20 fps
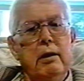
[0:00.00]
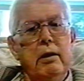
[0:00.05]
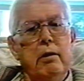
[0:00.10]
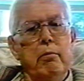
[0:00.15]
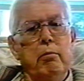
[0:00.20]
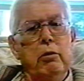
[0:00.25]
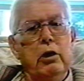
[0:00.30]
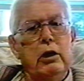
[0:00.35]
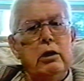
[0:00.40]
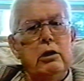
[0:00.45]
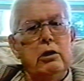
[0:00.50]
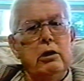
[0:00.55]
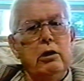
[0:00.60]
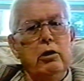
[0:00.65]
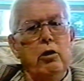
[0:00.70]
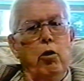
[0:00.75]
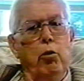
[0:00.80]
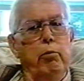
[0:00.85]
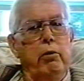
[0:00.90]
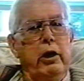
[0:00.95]
But
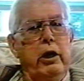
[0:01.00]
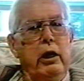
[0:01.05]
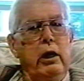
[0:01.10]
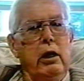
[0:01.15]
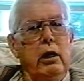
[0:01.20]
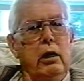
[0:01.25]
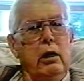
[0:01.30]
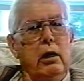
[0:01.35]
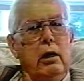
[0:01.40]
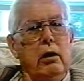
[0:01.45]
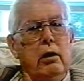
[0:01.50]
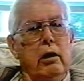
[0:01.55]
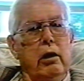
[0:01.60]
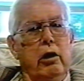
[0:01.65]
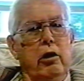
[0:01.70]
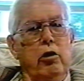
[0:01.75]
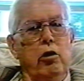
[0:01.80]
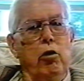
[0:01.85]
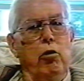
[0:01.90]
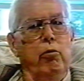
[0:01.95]
nobody,
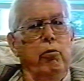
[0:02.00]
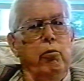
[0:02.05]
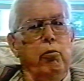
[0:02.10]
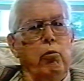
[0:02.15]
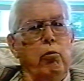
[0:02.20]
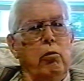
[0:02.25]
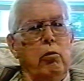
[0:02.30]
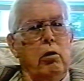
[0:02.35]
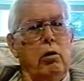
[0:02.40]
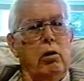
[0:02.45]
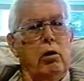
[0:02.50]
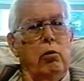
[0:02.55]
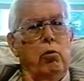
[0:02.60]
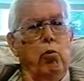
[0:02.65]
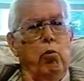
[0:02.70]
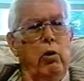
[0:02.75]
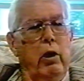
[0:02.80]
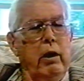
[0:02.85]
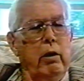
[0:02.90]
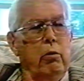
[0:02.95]
in no
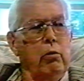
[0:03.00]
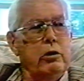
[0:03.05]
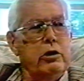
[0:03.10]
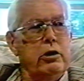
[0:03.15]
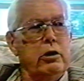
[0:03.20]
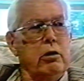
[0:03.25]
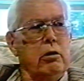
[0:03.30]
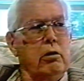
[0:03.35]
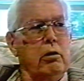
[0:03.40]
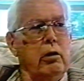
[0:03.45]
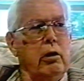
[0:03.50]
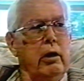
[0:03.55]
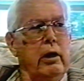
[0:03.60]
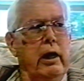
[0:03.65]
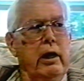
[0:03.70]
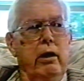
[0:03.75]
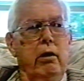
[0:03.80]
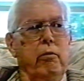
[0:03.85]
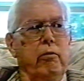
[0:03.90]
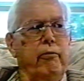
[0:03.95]
way was there
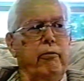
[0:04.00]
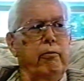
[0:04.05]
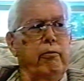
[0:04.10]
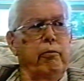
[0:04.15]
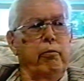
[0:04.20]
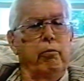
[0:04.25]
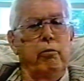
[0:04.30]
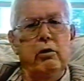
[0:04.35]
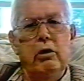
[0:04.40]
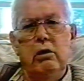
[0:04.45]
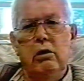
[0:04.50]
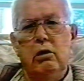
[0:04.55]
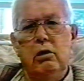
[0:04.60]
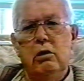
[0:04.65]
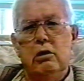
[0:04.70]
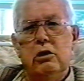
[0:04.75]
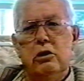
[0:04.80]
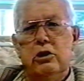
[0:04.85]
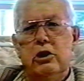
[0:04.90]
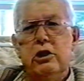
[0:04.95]
any
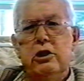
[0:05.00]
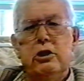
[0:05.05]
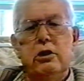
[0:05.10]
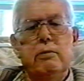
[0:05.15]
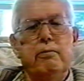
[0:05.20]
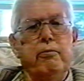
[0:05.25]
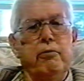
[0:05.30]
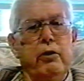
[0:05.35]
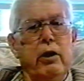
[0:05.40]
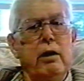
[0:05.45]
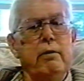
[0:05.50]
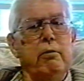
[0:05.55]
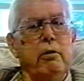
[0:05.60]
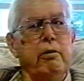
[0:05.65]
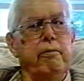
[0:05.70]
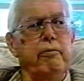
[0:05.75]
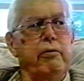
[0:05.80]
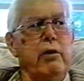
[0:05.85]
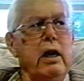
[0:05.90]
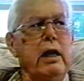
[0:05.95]
system for them to
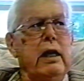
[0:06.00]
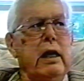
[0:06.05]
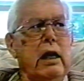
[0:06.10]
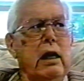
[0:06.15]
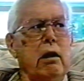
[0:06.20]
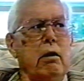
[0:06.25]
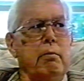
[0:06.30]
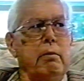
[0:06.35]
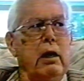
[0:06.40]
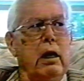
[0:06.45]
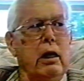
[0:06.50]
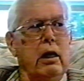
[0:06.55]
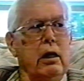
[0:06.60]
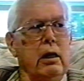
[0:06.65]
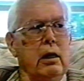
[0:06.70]
find out about it.